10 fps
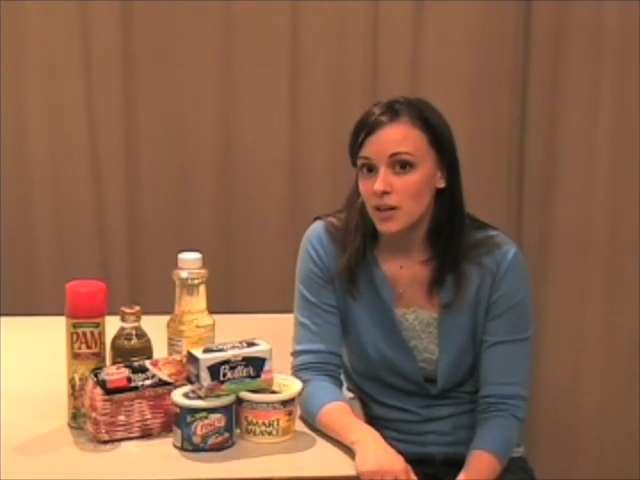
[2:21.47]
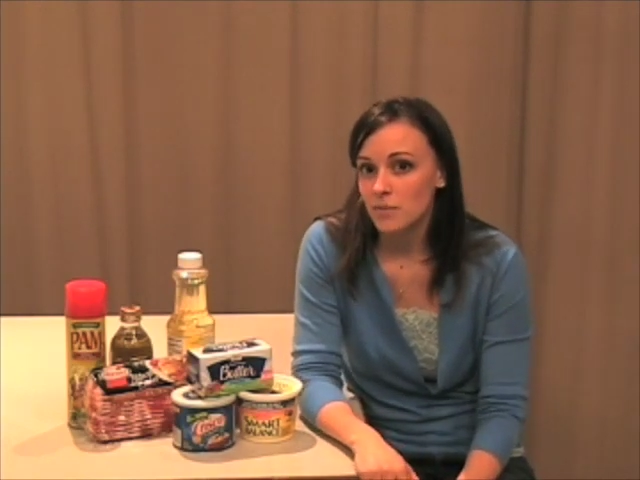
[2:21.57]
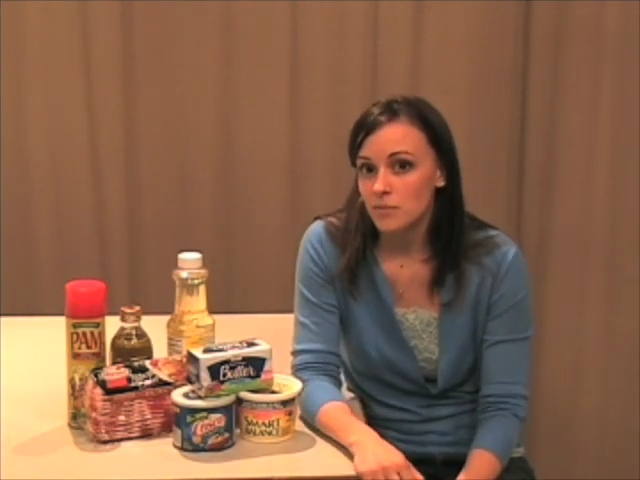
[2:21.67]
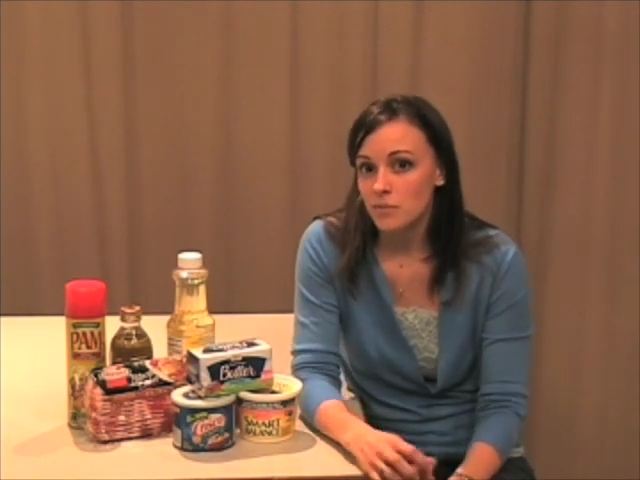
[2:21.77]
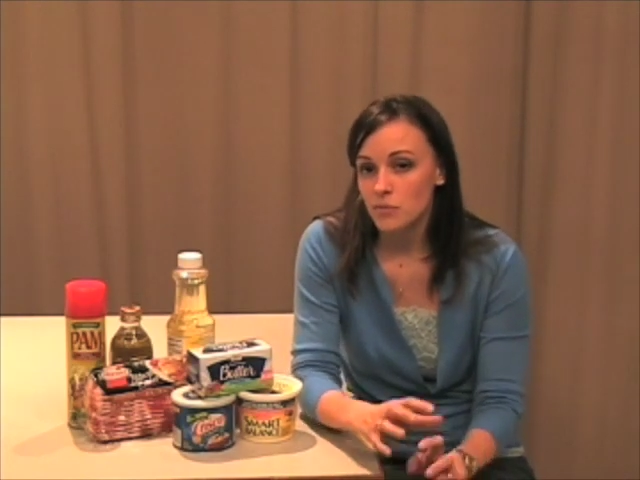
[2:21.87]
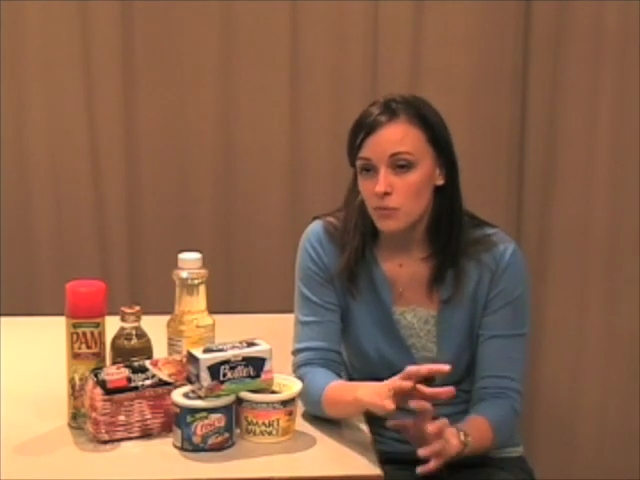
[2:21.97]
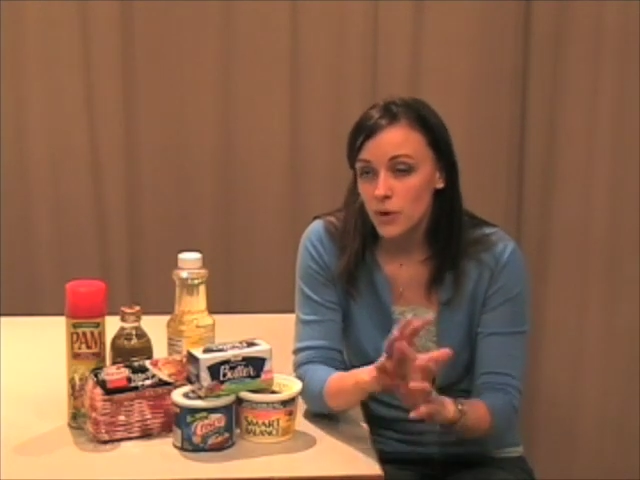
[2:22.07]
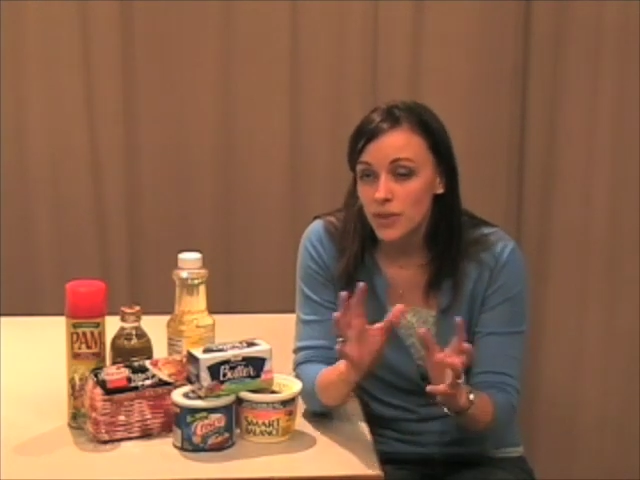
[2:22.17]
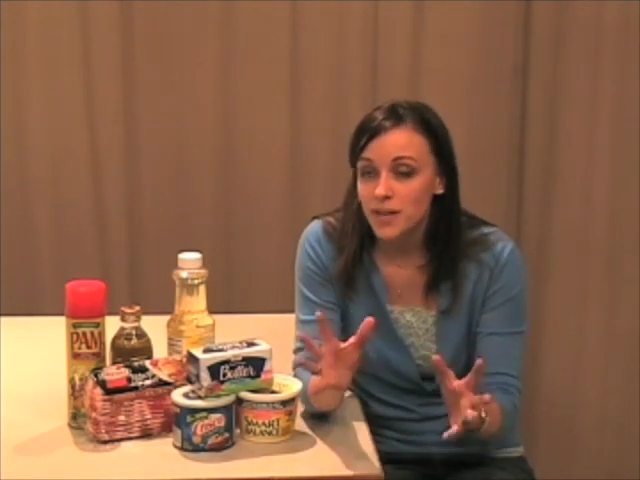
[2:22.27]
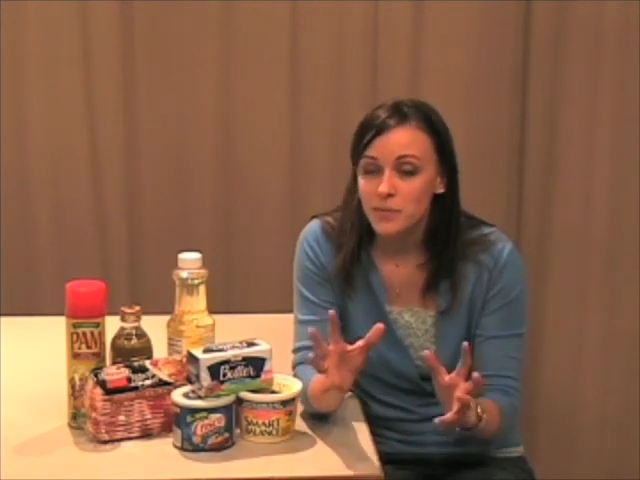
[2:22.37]

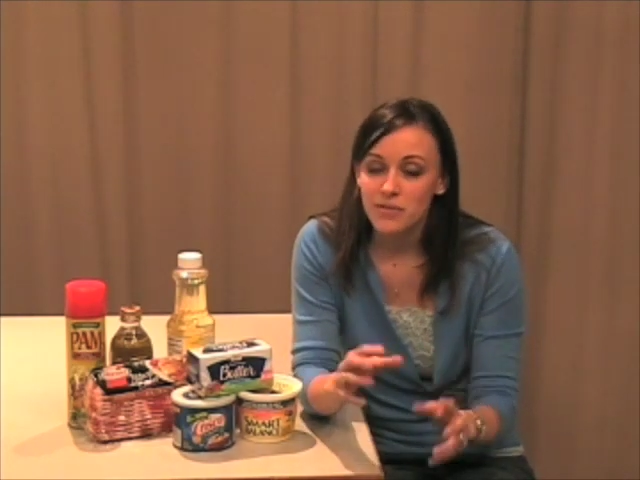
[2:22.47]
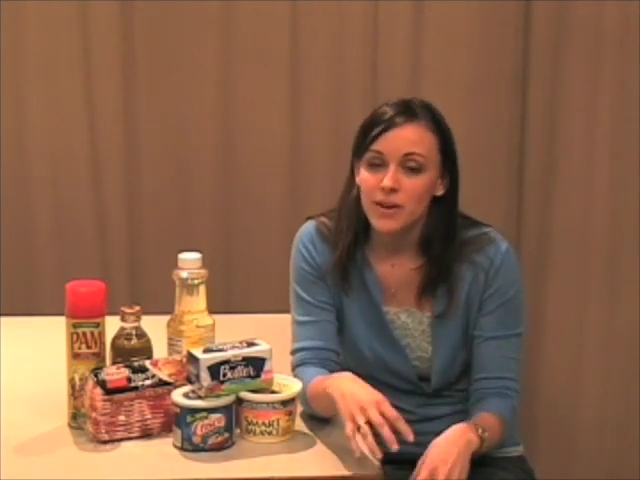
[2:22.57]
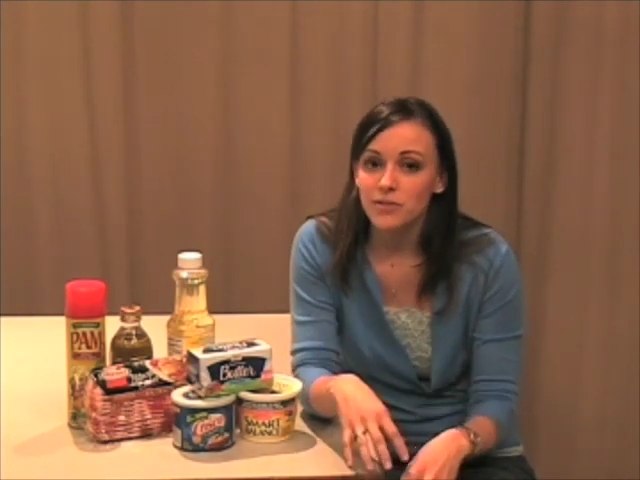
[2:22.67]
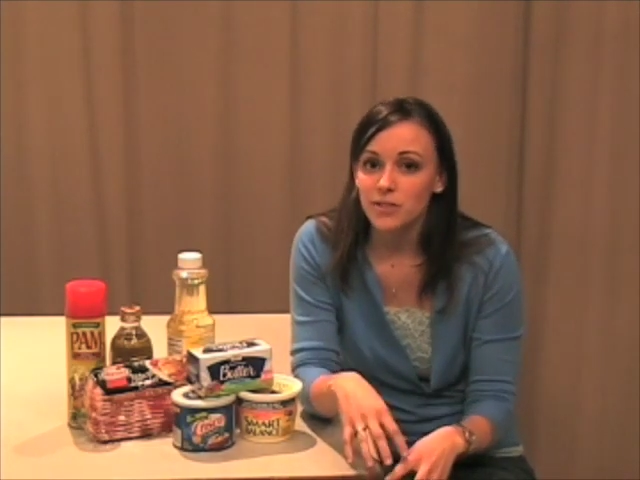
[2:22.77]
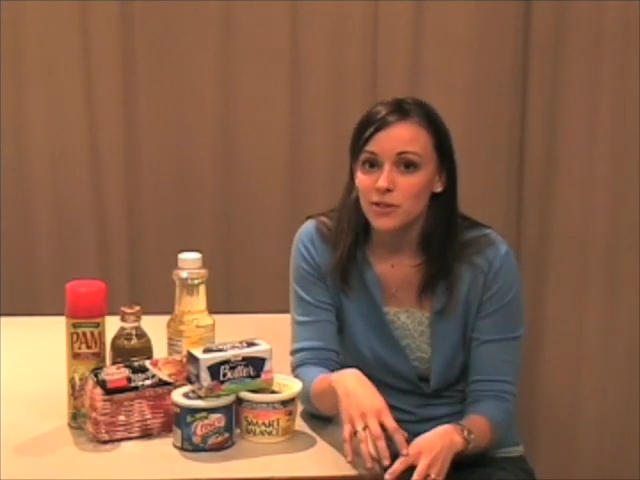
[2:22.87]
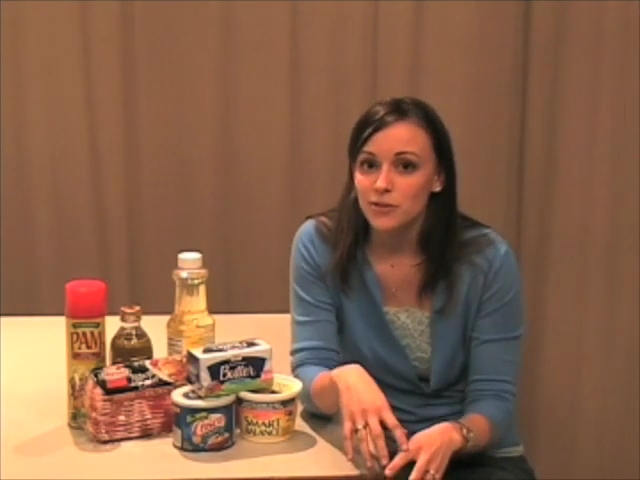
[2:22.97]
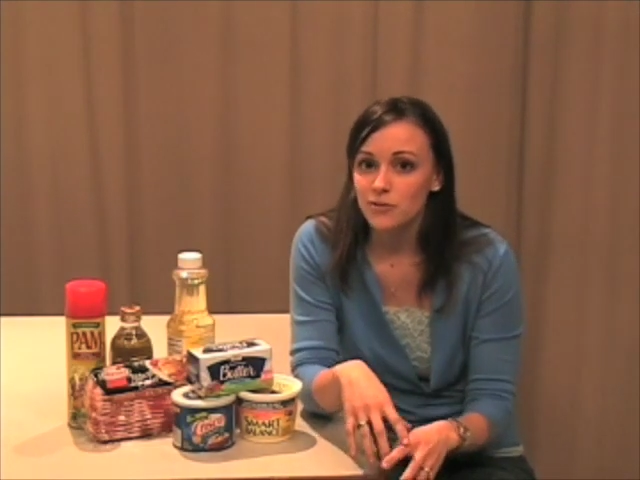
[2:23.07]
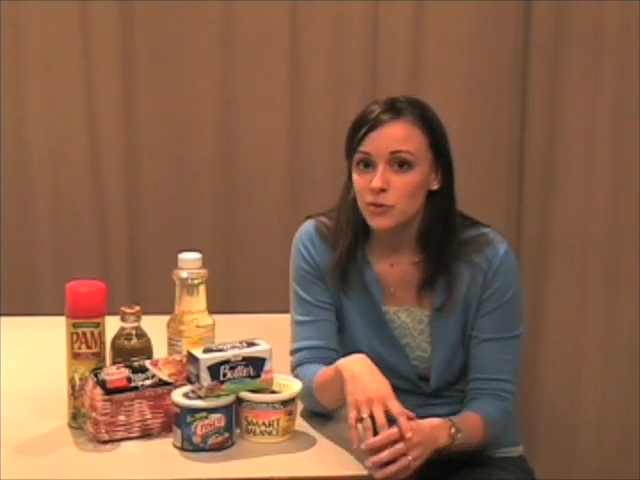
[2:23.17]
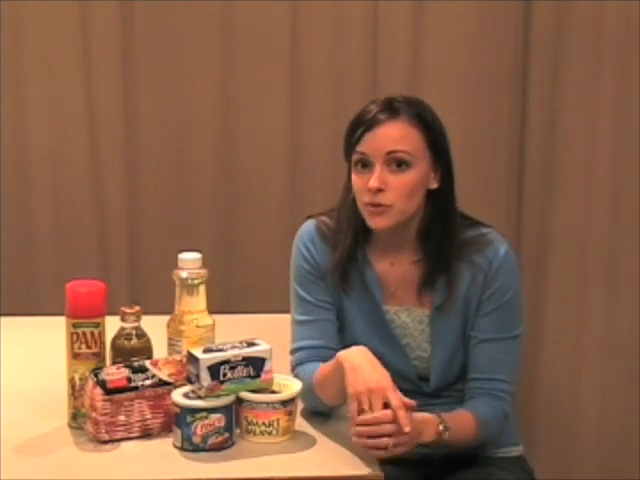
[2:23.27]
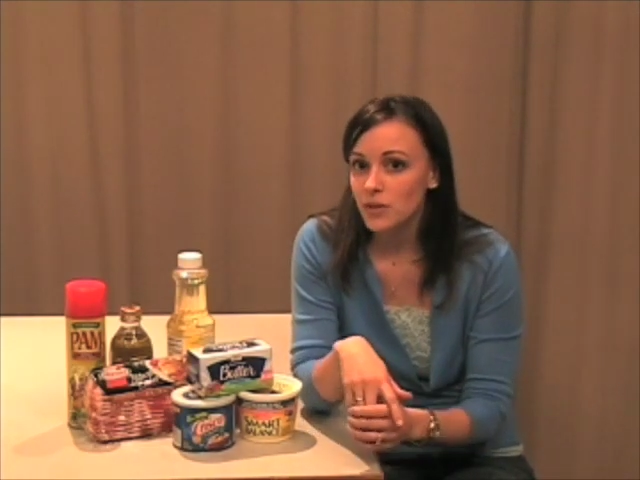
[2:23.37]
where they can be found in their
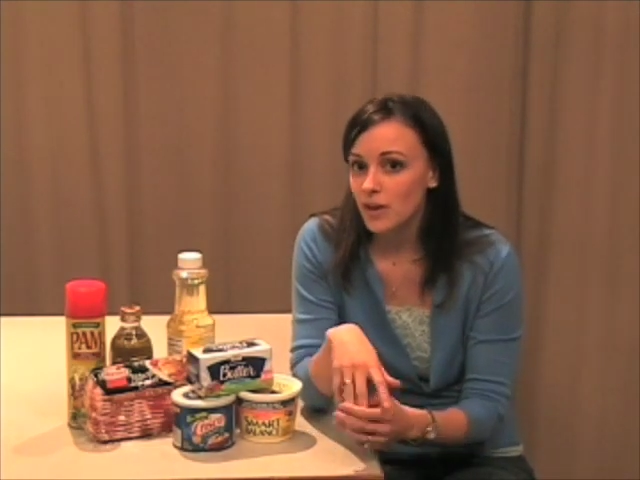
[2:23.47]
food,